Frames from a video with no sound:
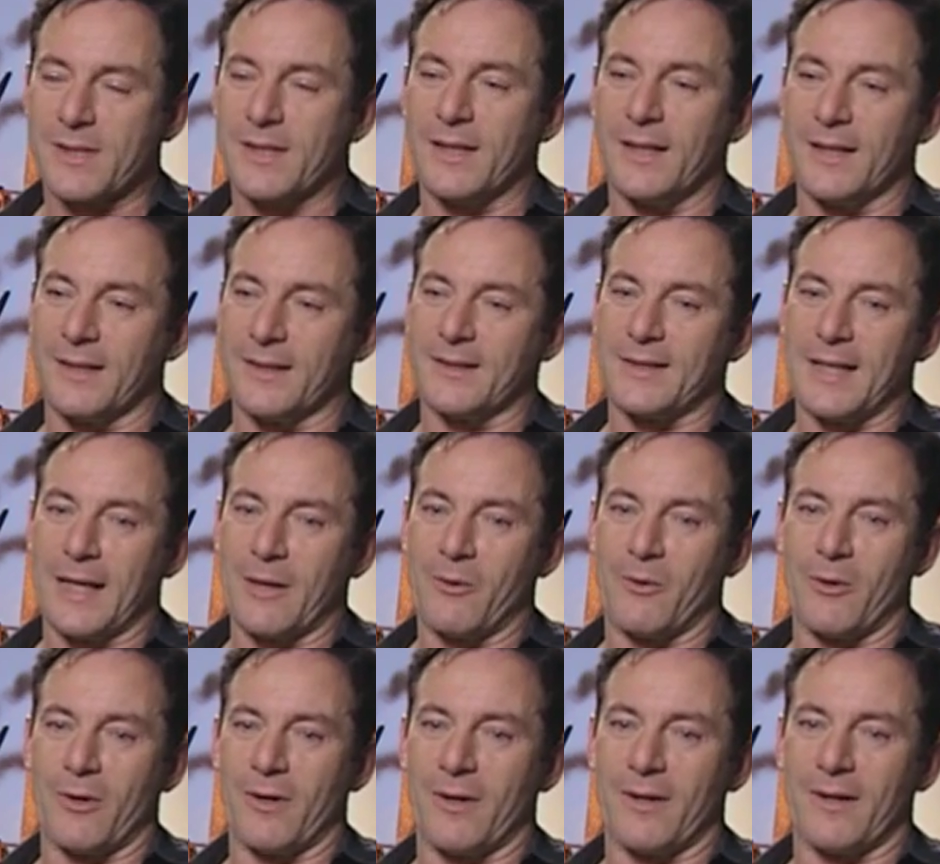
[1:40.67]
Uh, they
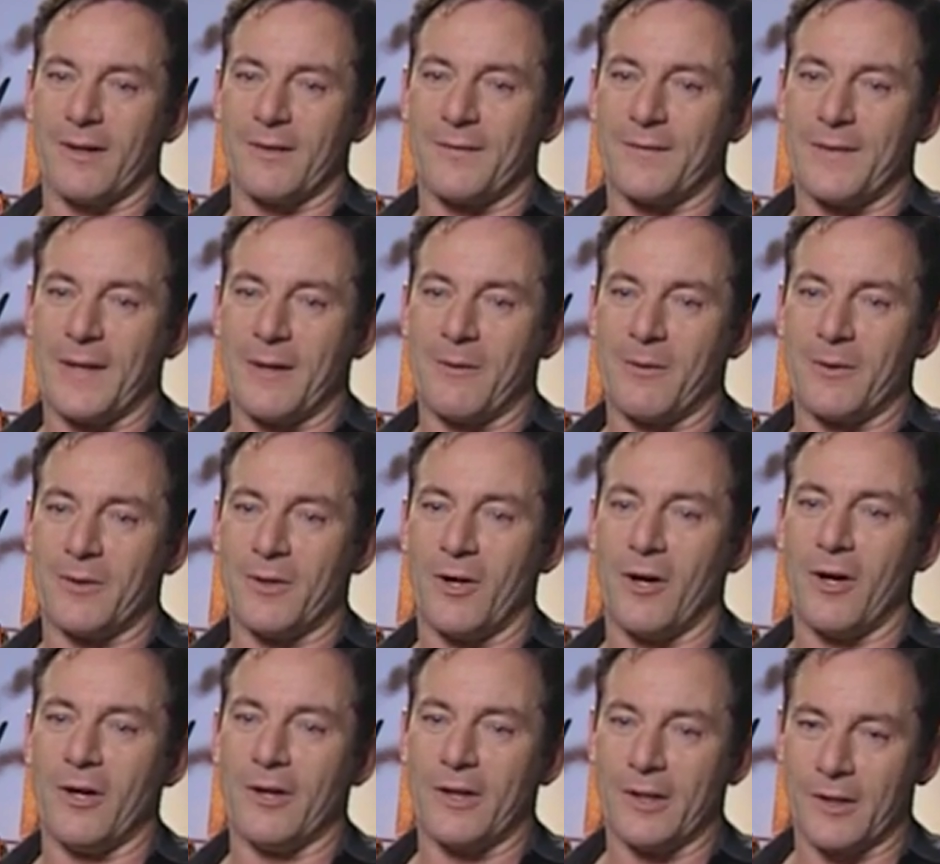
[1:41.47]
were they were
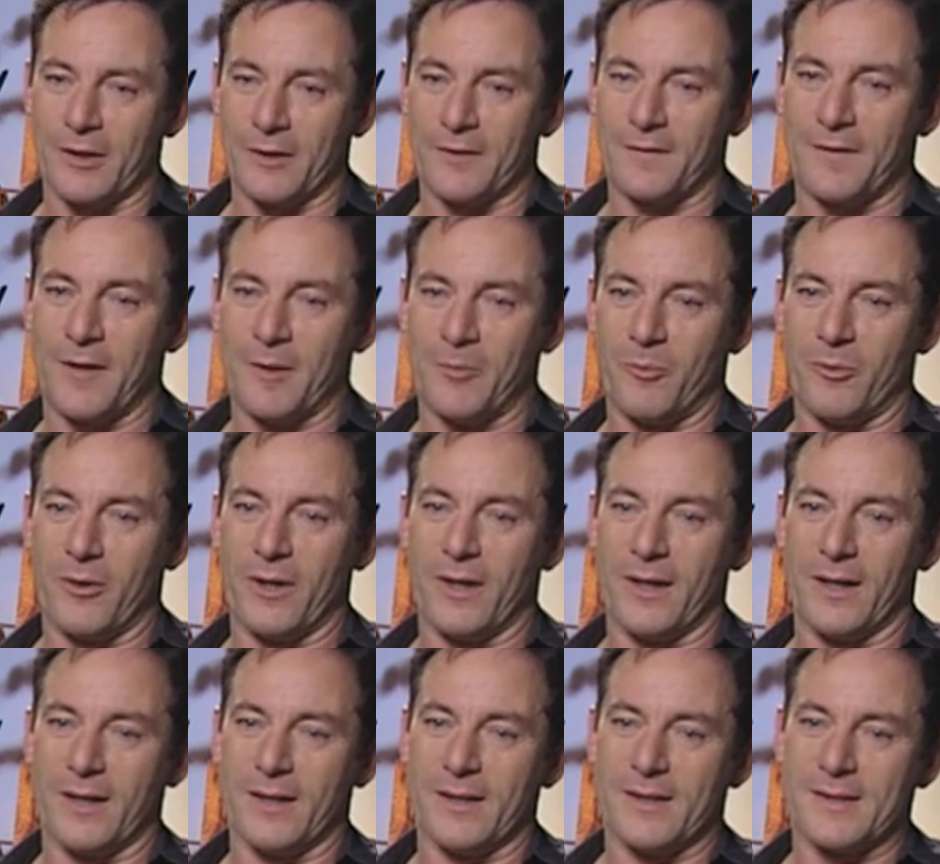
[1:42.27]
not only good fun,
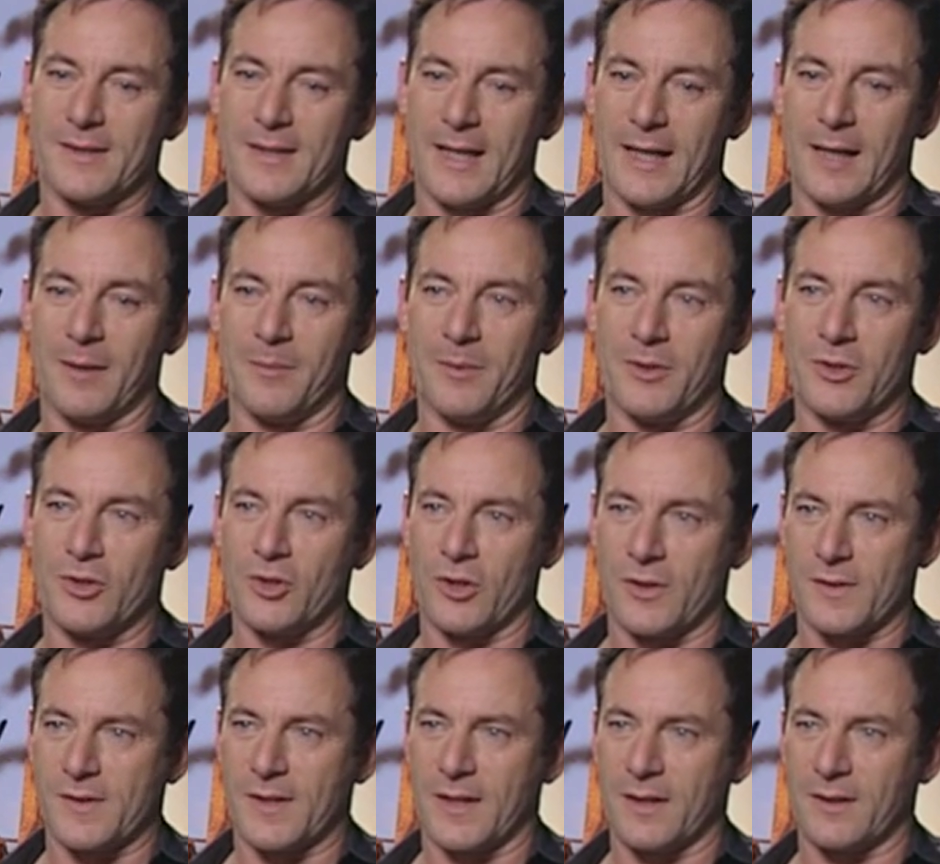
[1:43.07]
Maria and Taylor, but
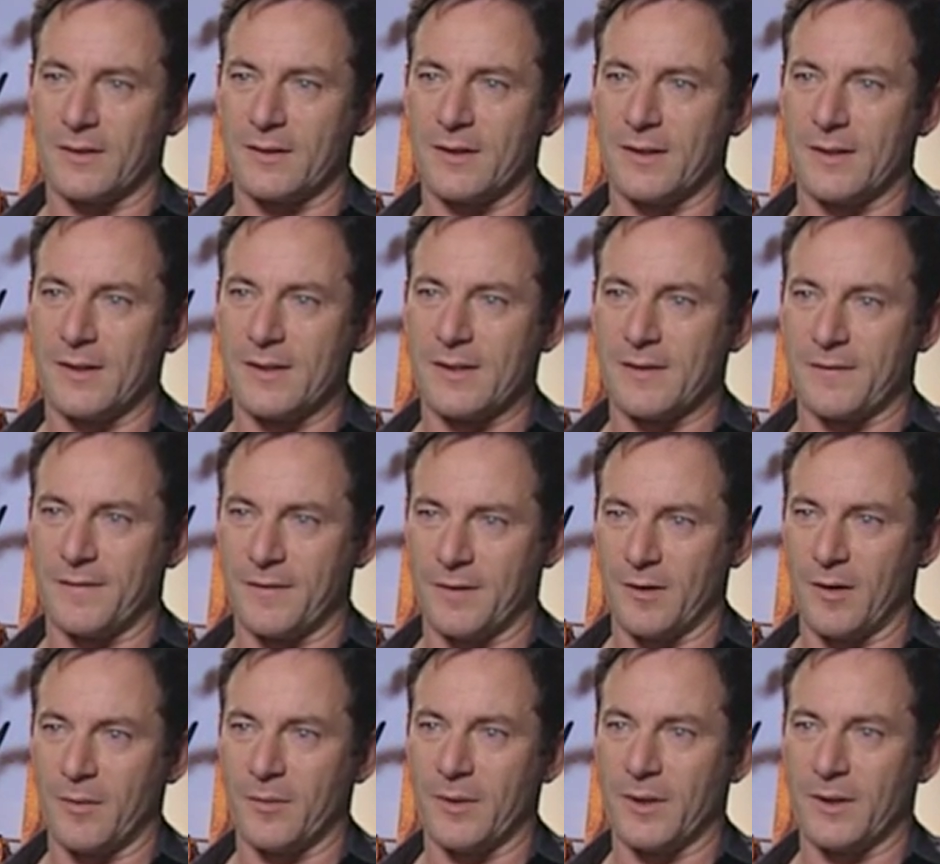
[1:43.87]
John Singleton is a
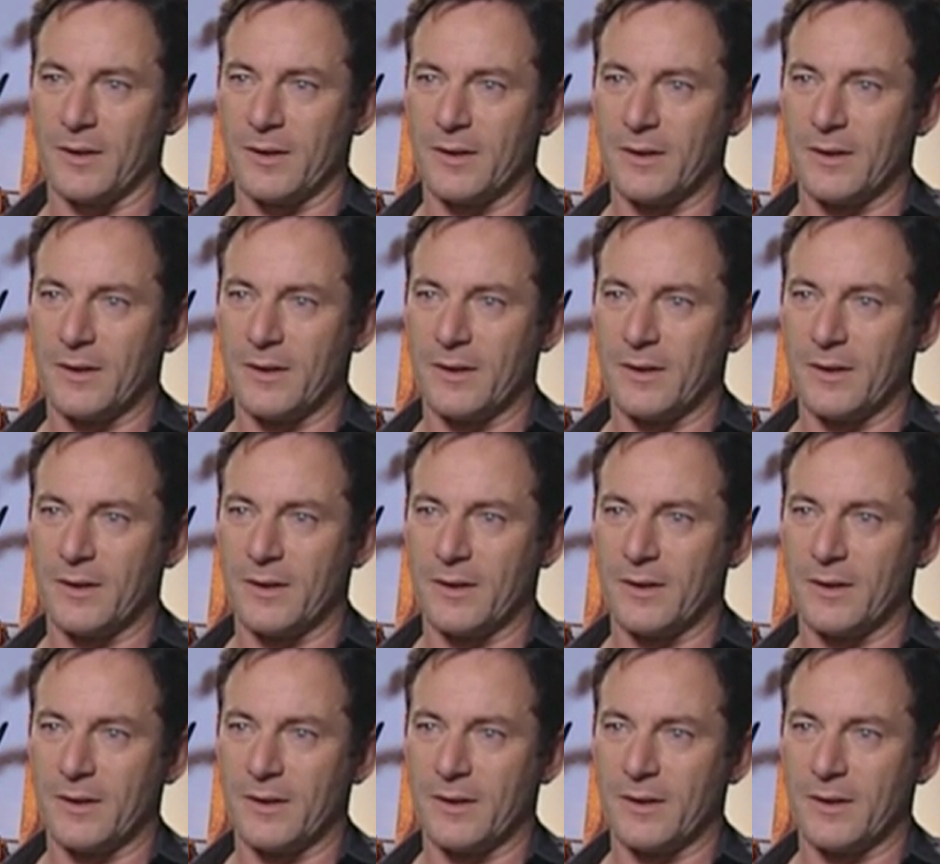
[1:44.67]
phenomenon.